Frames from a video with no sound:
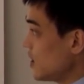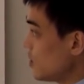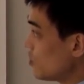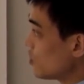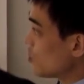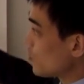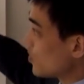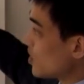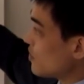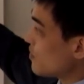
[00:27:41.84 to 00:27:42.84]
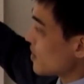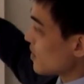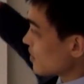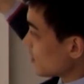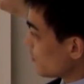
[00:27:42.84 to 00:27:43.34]
in order to serve
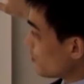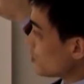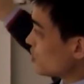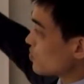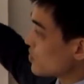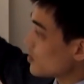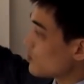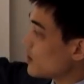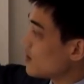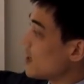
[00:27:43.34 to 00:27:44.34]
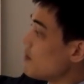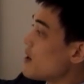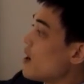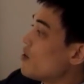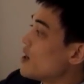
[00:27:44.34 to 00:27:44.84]
the 4 users with the same
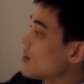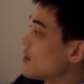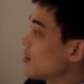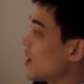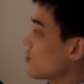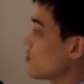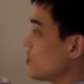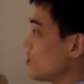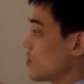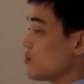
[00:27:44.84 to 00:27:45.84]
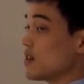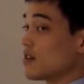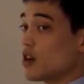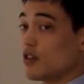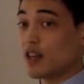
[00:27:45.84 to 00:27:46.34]
power as the SISO system
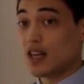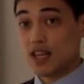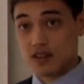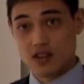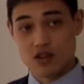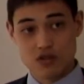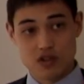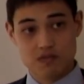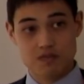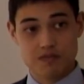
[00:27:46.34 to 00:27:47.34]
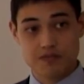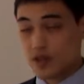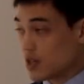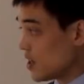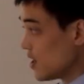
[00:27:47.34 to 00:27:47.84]
is serving its user.
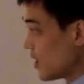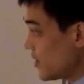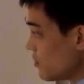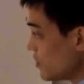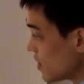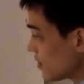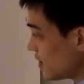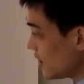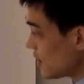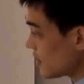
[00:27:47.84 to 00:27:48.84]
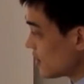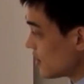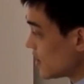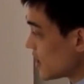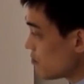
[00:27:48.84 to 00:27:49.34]
And then we can see
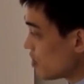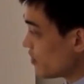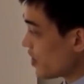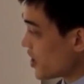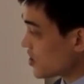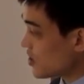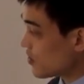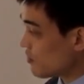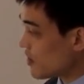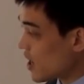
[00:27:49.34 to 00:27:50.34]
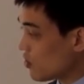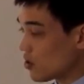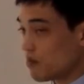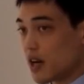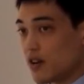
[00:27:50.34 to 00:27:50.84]
that the number of directions of the
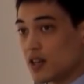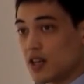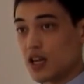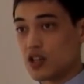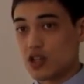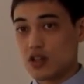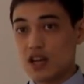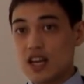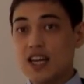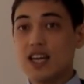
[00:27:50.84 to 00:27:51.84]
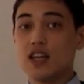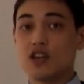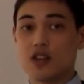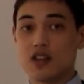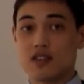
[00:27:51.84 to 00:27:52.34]
out-of-band radiation
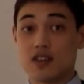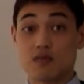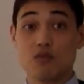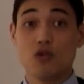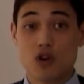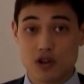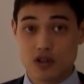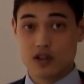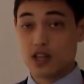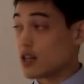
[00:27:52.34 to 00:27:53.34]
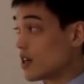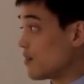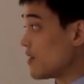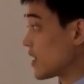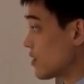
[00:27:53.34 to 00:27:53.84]
increases more than a
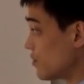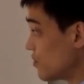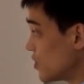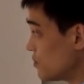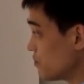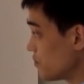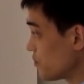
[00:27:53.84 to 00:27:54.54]
factor 4.